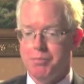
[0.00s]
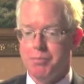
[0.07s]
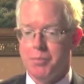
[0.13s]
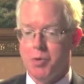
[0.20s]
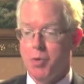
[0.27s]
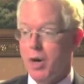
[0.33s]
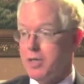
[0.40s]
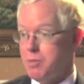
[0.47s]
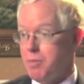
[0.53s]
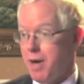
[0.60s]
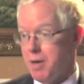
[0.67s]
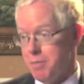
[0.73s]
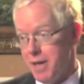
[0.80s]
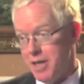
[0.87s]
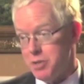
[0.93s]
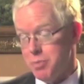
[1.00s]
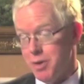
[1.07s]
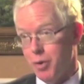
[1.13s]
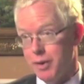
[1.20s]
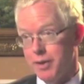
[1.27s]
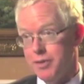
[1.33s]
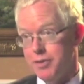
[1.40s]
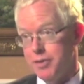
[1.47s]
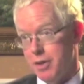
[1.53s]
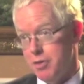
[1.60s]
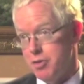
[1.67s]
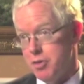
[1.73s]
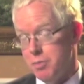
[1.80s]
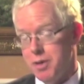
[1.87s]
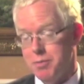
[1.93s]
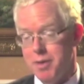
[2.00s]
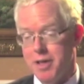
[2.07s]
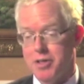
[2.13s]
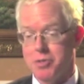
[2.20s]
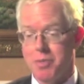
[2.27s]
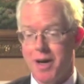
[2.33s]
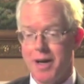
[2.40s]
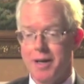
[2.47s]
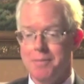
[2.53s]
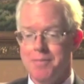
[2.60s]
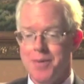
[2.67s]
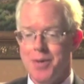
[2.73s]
quite to my amazement, or at least I used to be amazed by it,